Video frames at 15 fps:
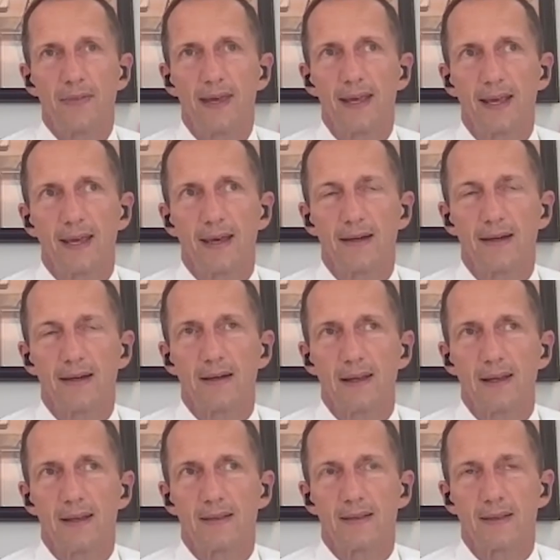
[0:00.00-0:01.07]
I think,
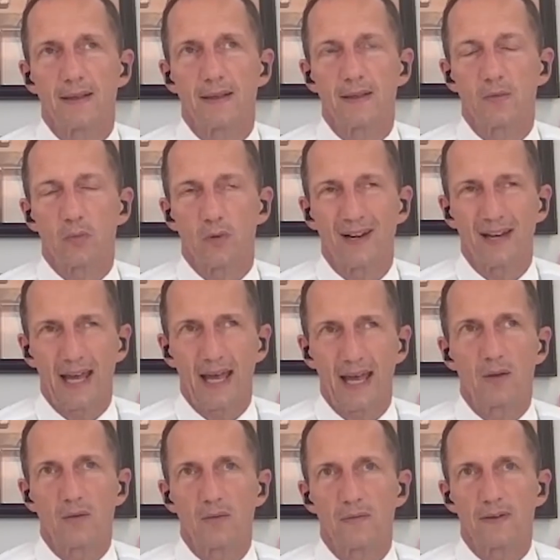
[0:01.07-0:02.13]
is
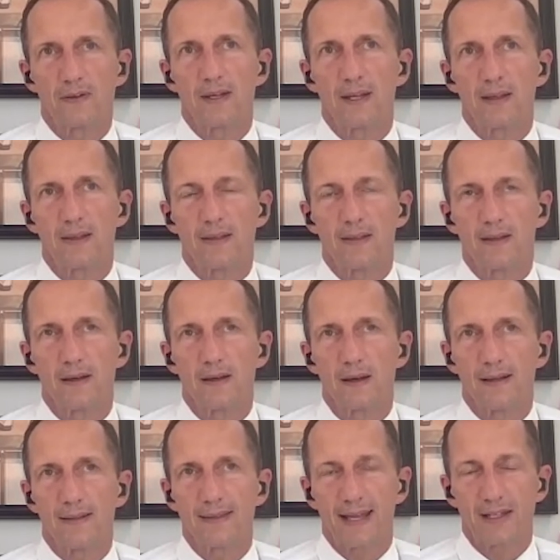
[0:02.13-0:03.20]
renowned for his
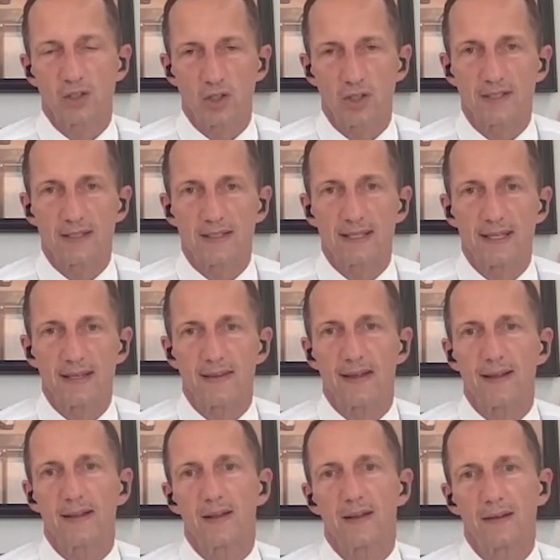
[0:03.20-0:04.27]
attention to
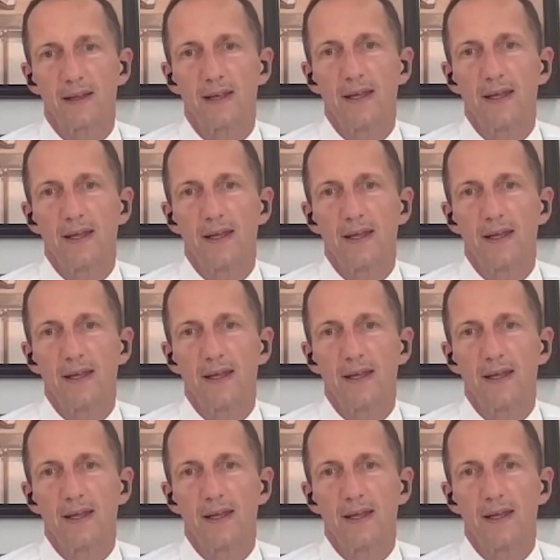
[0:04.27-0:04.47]
detail